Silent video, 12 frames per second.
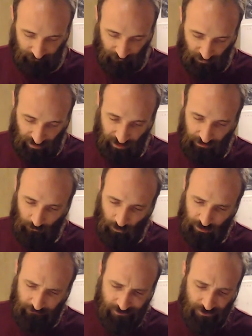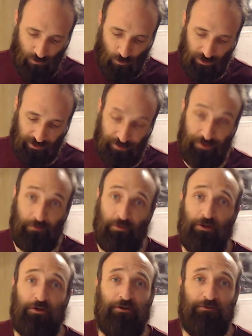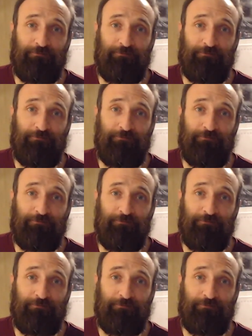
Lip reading: Gain whatever you want out of the book.